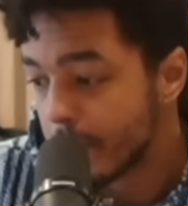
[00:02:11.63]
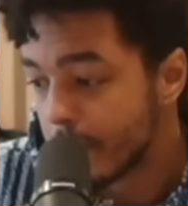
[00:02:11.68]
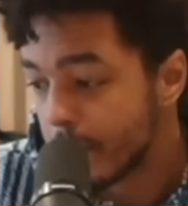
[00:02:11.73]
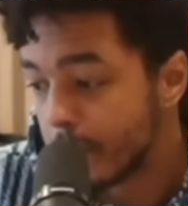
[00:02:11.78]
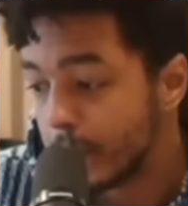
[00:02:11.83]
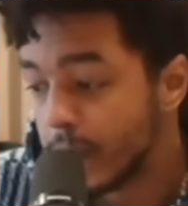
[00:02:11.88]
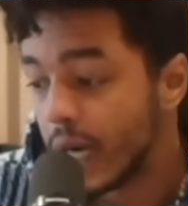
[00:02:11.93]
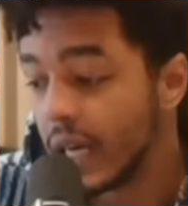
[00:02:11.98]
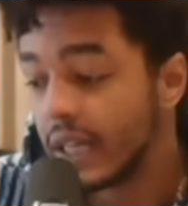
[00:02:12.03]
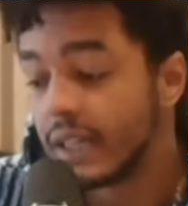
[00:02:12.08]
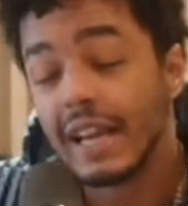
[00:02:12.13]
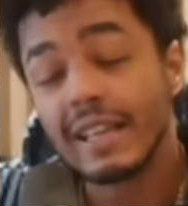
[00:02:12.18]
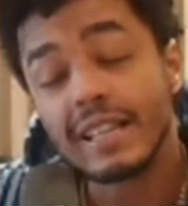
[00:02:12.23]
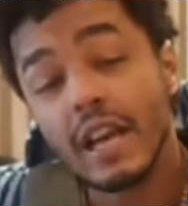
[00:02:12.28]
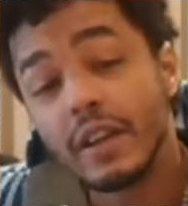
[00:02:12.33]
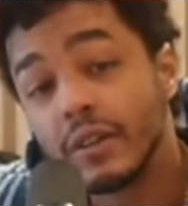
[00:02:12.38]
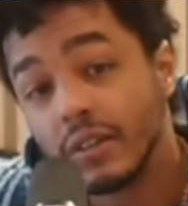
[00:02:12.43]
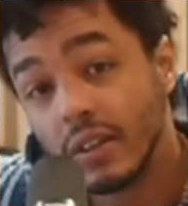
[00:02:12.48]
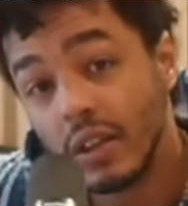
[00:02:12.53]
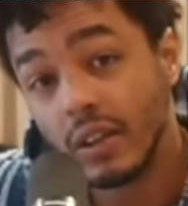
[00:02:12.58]
But that's how
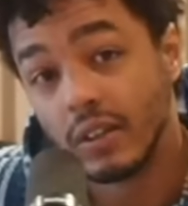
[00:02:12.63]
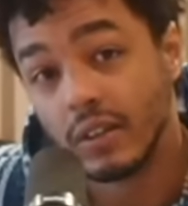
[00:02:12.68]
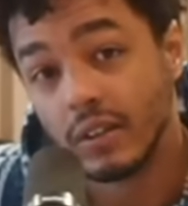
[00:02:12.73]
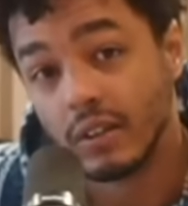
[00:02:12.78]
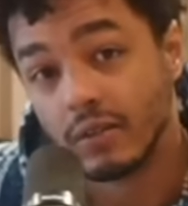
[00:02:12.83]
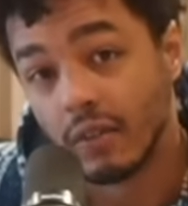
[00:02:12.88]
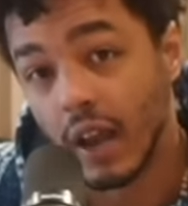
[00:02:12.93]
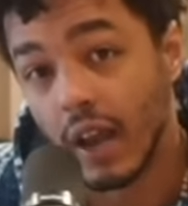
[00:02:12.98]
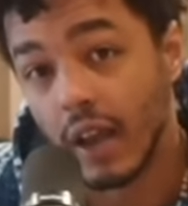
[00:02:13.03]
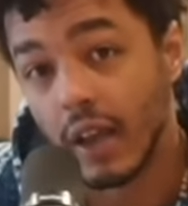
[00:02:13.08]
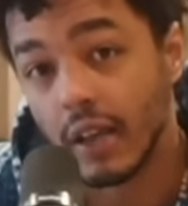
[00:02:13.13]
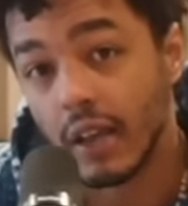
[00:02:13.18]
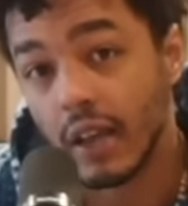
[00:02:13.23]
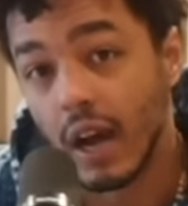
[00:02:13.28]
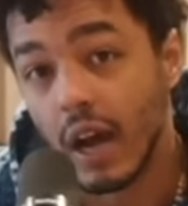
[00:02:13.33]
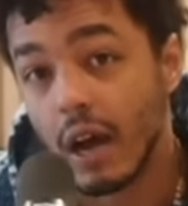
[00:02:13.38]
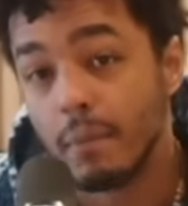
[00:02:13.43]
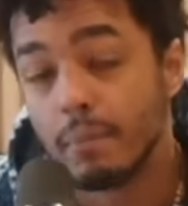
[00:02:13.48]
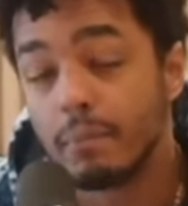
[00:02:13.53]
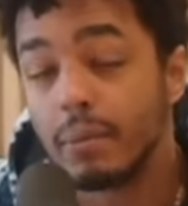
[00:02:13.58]
you learn, right?
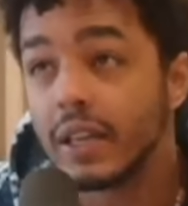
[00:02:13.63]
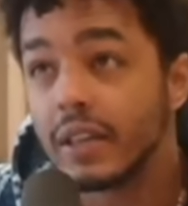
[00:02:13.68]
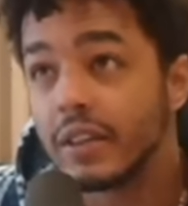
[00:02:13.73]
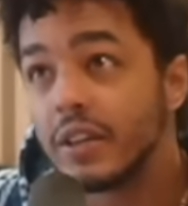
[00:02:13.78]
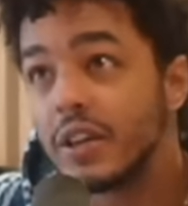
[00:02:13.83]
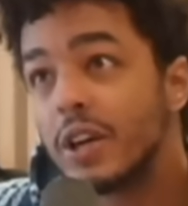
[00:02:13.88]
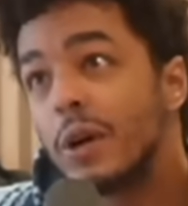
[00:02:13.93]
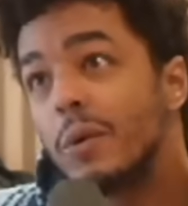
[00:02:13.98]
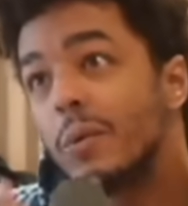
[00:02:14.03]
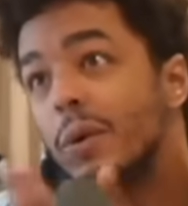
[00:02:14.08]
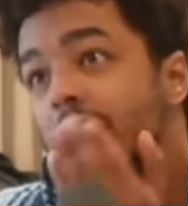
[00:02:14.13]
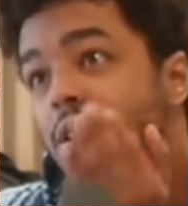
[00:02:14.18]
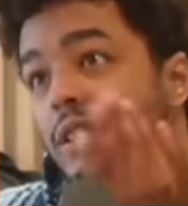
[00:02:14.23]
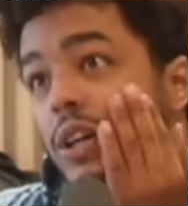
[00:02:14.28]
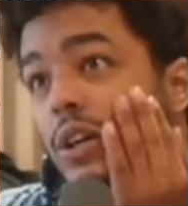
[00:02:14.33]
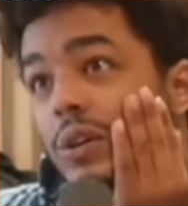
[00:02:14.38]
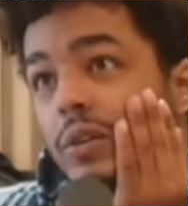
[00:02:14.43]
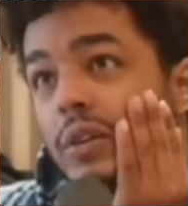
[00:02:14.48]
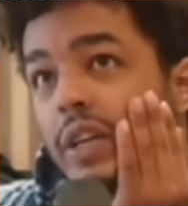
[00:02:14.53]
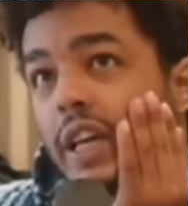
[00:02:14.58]
But you know what,
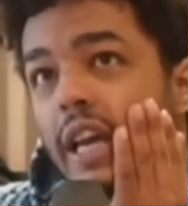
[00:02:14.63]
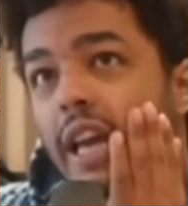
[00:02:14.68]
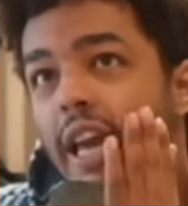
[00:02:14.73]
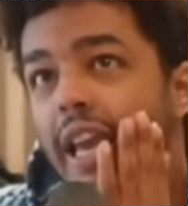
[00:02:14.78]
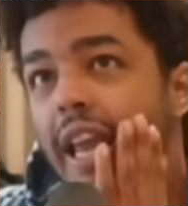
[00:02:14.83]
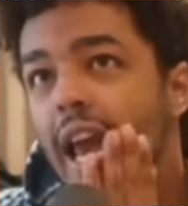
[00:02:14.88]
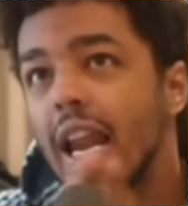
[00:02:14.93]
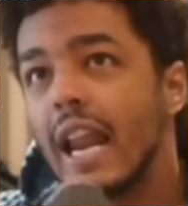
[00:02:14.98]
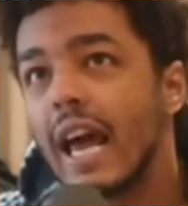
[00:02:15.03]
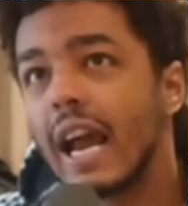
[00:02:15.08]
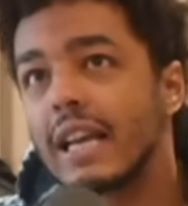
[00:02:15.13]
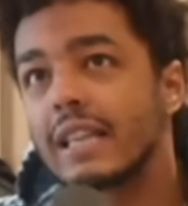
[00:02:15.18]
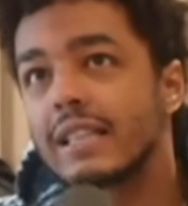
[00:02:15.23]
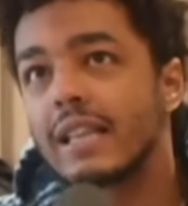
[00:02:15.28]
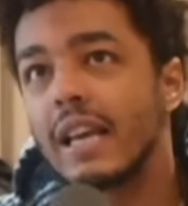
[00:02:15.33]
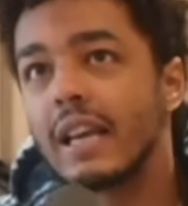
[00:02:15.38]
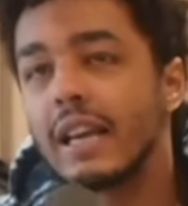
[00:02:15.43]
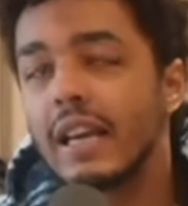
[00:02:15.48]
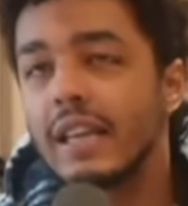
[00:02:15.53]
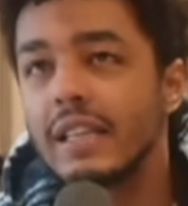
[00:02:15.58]
though? Again, like I
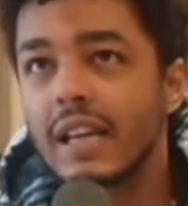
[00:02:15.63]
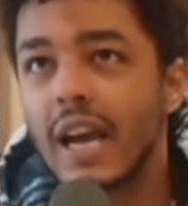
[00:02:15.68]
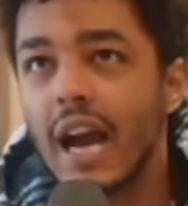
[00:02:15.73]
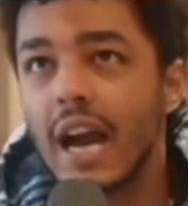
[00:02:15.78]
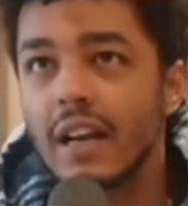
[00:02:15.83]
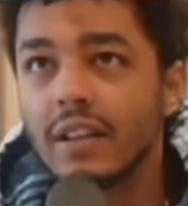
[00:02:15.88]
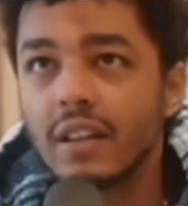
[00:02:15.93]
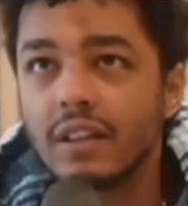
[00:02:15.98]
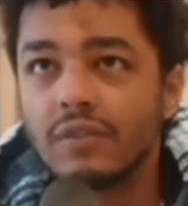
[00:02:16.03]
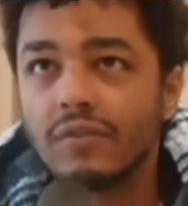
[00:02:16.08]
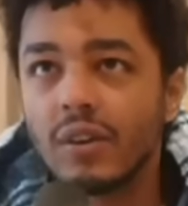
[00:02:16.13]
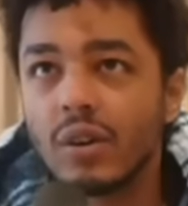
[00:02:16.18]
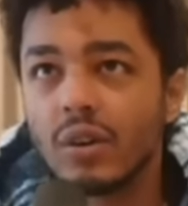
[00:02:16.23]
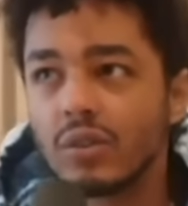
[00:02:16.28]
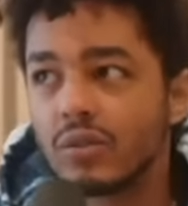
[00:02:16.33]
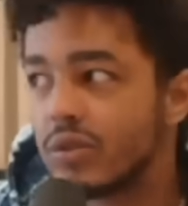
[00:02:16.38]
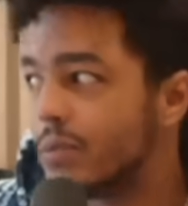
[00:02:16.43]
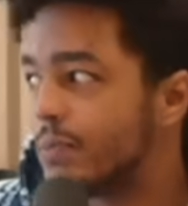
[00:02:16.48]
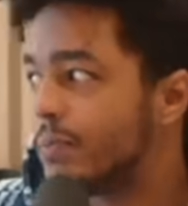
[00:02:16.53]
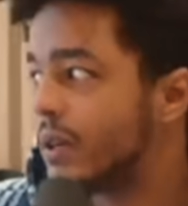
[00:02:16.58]
said, it's kind of difficult
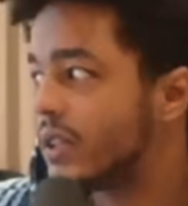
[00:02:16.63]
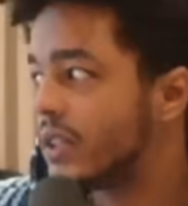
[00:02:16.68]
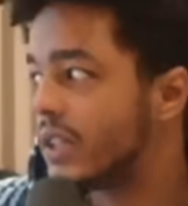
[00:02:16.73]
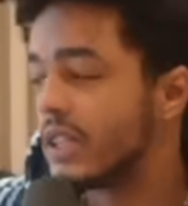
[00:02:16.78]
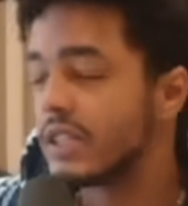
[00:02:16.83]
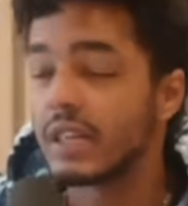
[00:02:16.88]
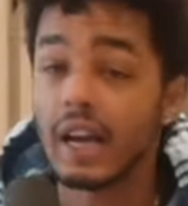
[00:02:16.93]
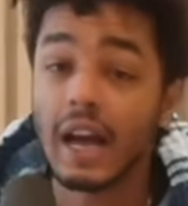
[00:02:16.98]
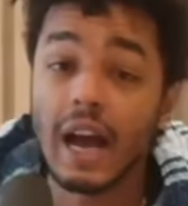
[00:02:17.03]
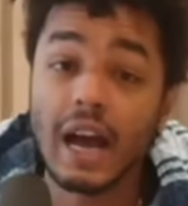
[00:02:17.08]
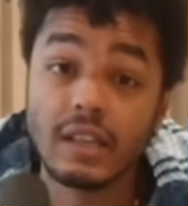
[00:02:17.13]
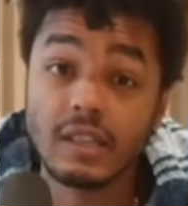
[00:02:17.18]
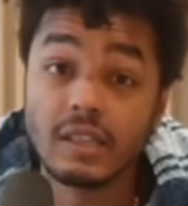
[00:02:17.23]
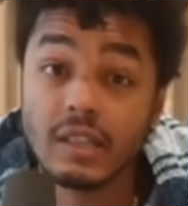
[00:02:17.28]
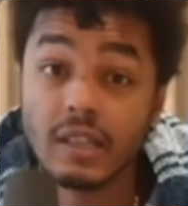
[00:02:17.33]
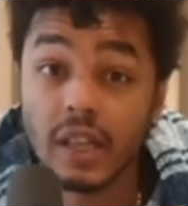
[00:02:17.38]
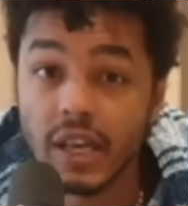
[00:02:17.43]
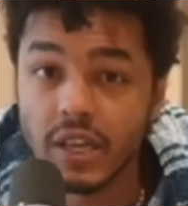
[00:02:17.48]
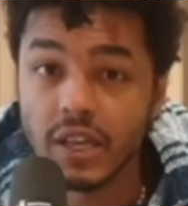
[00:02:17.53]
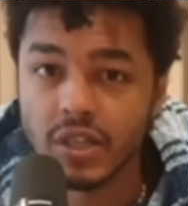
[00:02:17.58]
to put things in
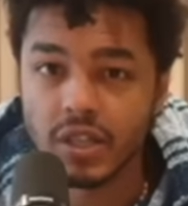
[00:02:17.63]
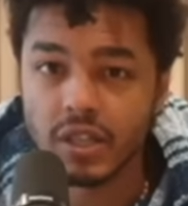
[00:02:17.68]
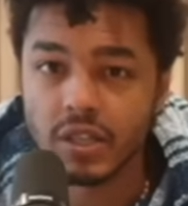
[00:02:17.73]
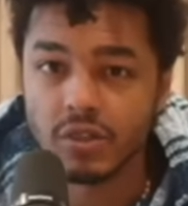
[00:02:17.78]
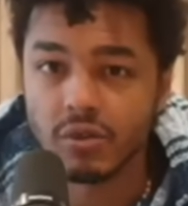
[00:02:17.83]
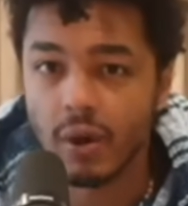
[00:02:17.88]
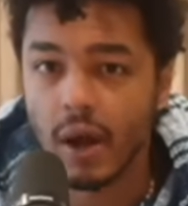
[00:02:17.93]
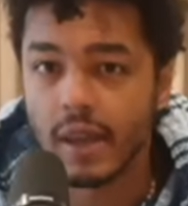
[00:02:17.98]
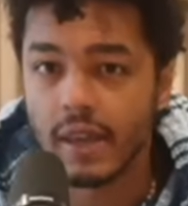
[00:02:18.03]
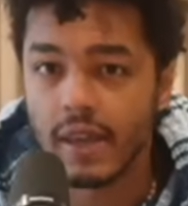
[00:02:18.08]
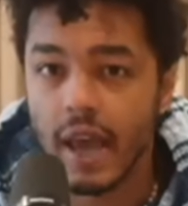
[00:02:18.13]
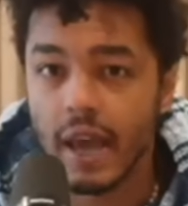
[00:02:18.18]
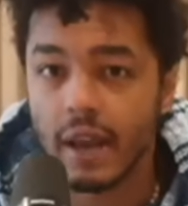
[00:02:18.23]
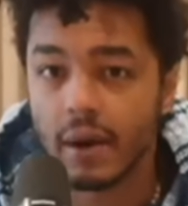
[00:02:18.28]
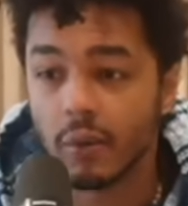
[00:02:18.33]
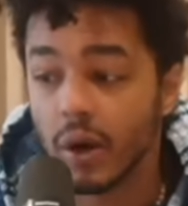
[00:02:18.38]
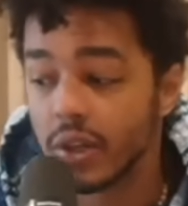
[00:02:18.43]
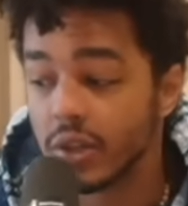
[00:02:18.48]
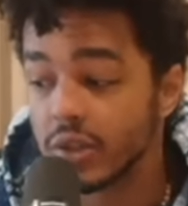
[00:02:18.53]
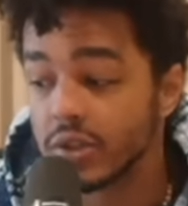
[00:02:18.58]
isolation, so I get
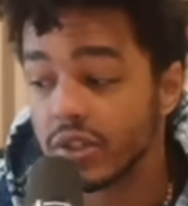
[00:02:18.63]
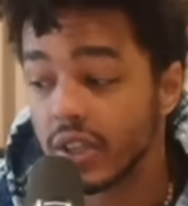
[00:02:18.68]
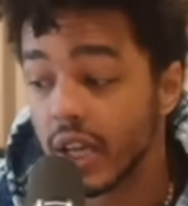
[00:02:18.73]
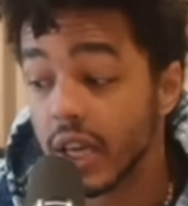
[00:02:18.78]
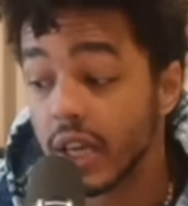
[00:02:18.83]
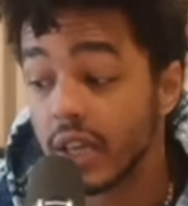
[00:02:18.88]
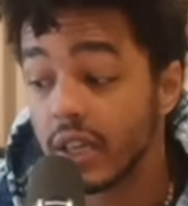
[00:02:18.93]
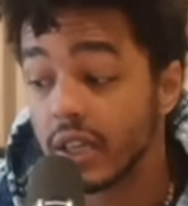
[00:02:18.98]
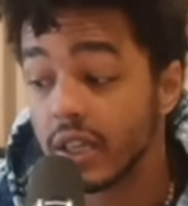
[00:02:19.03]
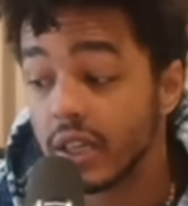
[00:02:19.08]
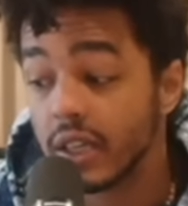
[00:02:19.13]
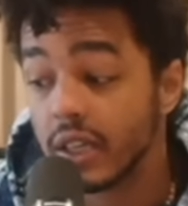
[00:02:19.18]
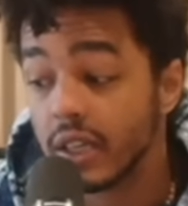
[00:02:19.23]
why you stayed.